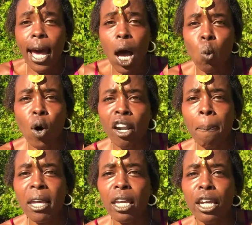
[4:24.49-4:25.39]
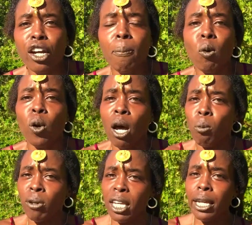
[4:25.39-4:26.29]
I want to be here, but when
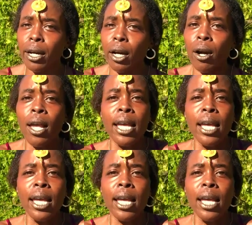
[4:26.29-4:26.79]
I'm here,